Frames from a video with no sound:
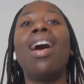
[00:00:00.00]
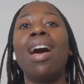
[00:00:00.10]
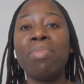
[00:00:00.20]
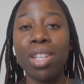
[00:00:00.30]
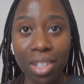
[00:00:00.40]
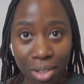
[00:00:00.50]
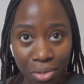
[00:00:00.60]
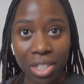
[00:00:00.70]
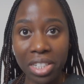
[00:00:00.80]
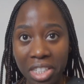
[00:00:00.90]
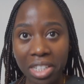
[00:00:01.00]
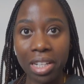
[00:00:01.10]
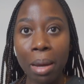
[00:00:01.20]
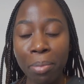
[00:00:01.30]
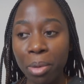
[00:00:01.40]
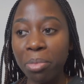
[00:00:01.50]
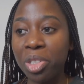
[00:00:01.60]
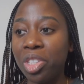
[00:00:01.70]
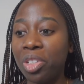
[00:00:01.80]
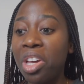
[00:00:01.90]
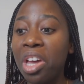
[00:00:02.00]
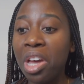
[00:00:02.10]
I'm not gonna finish it. I promise you.